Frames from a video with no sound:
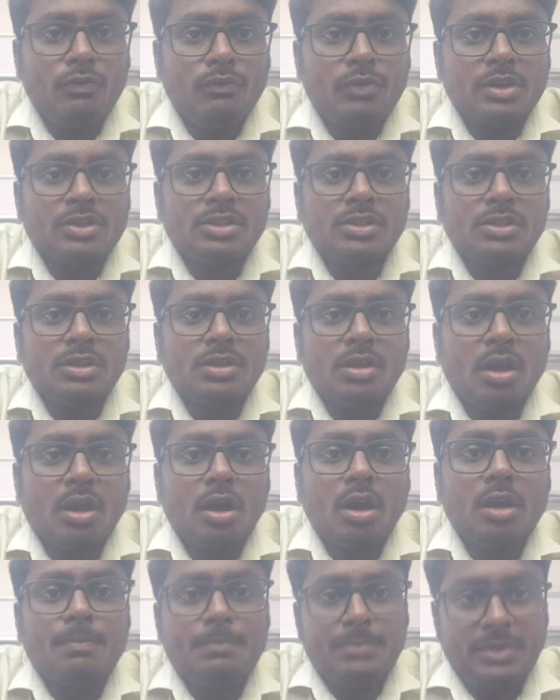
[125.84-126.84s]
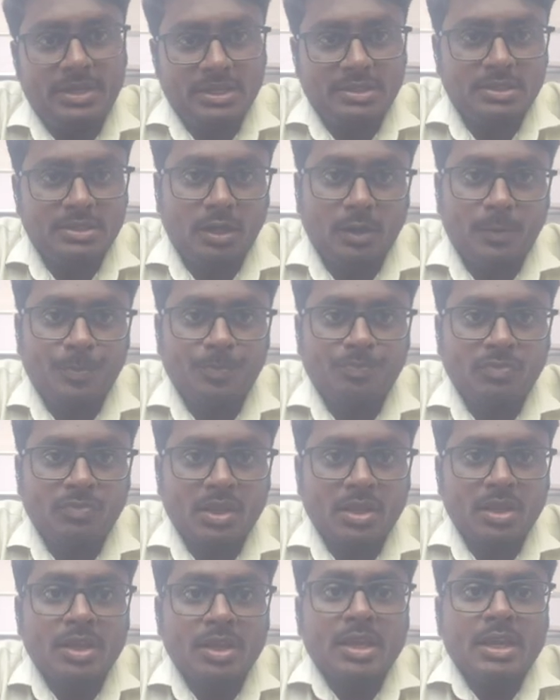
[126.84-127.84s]
IO function or
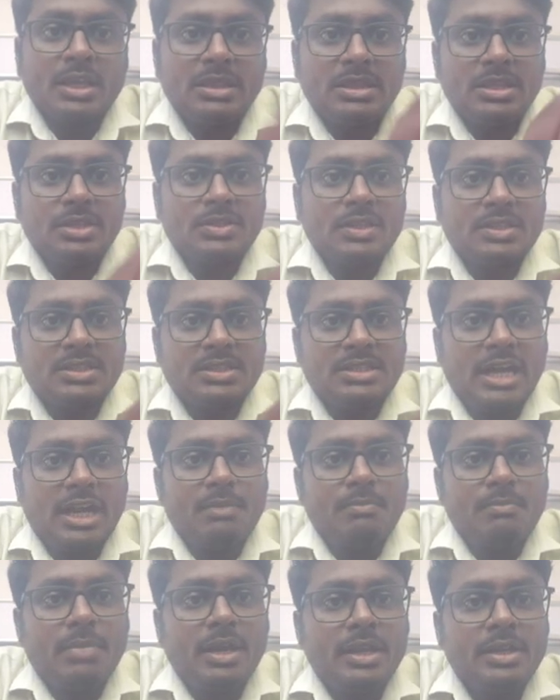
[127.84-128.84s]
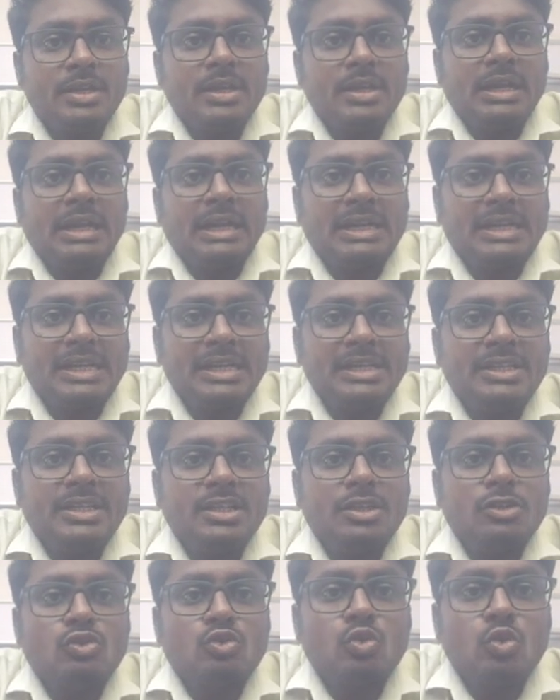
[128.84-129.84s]
BSR. This is done by
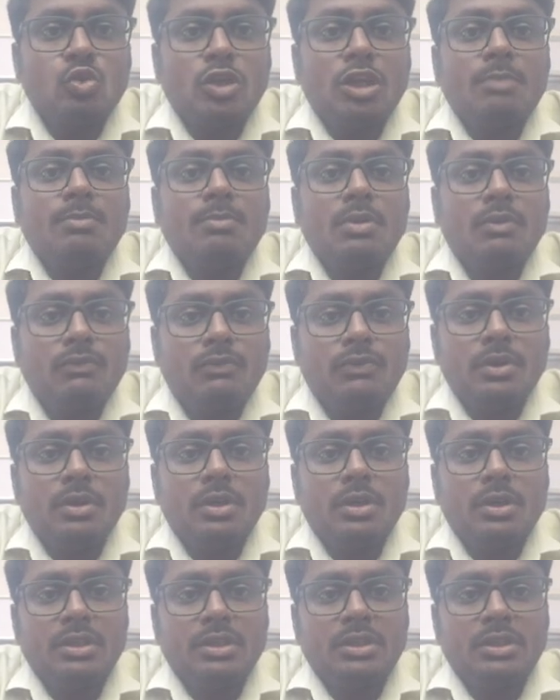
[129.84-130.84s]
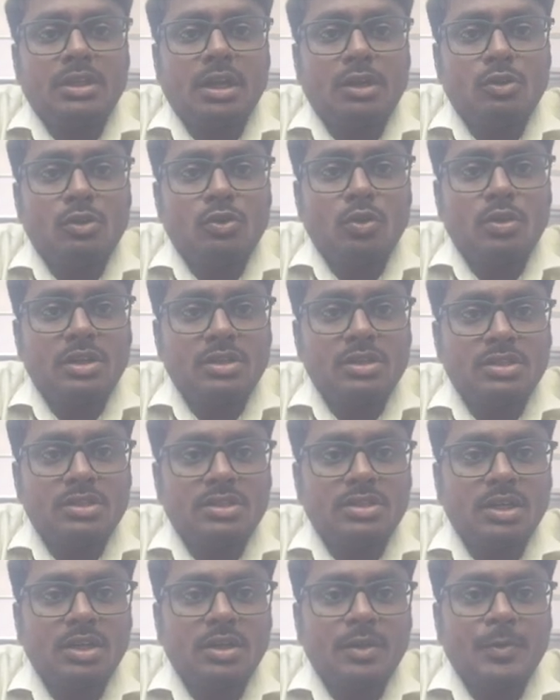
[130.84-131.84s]
writing a suitable word in
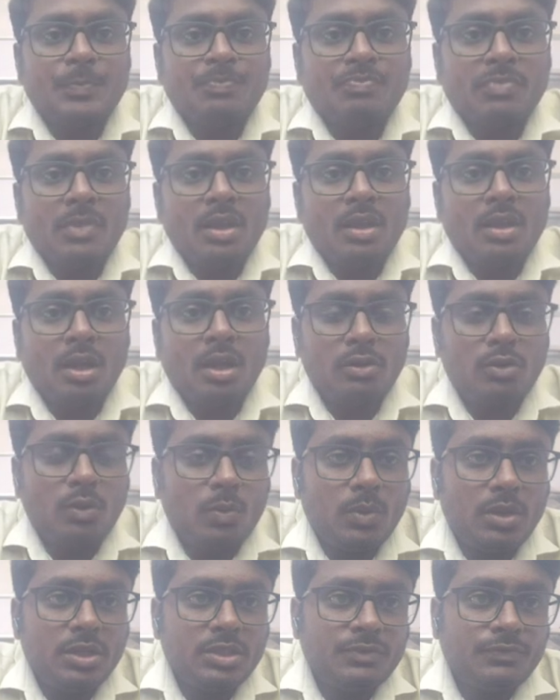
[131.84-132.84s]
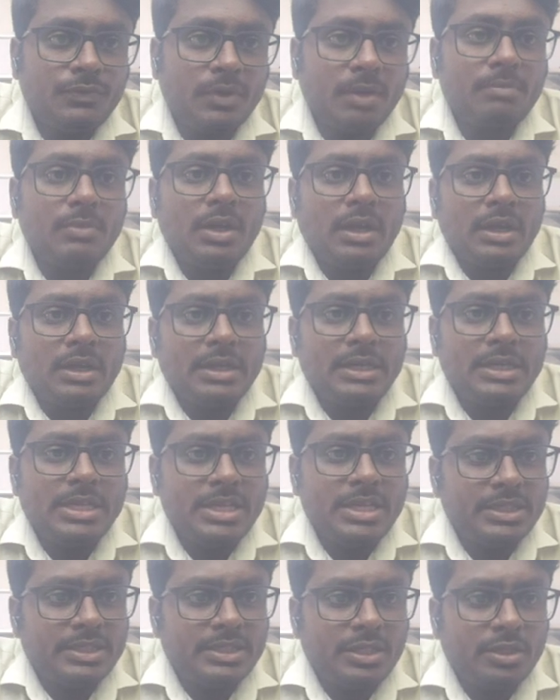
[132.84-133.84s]
control register. Control word is from
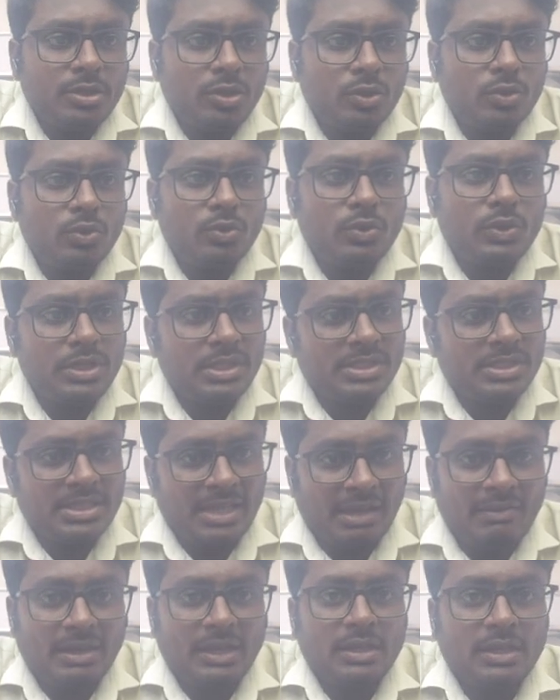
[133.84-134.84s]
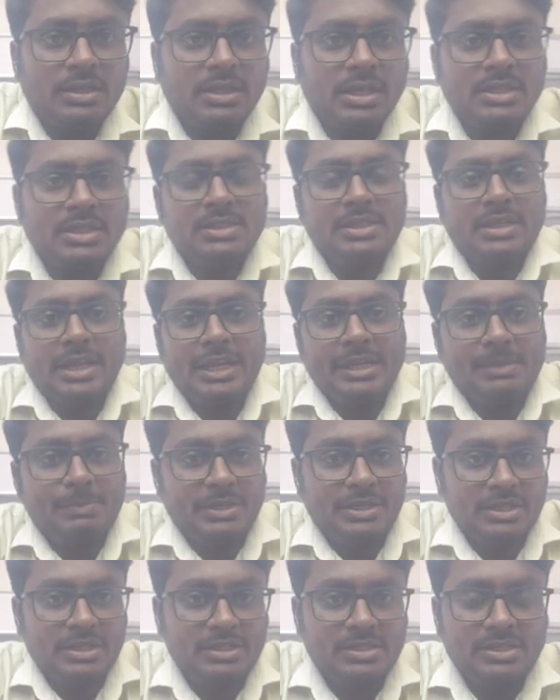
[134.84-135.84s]
D0 to D7, that is
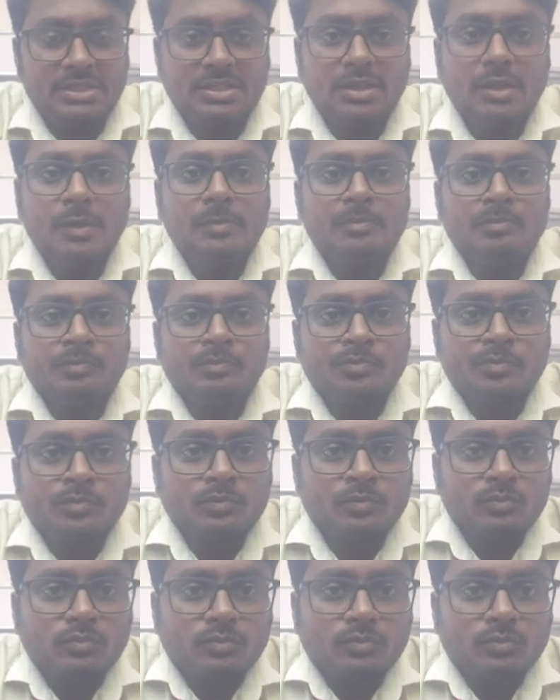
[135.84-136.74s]
an 8-bit register.